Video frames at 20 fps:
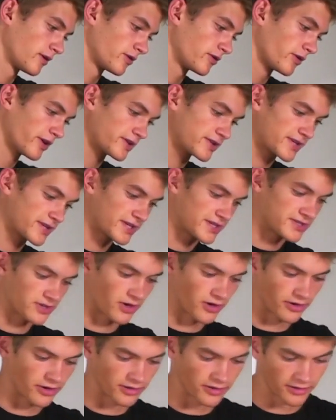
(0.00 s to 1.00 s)
So let's get
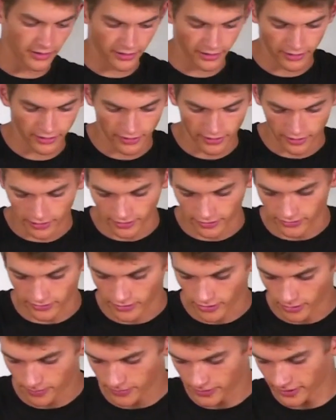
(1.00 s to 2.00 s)
started. Just
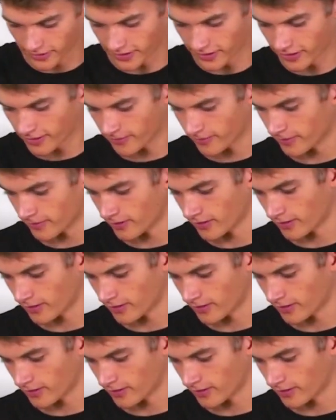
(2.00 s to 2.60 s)
opening it up.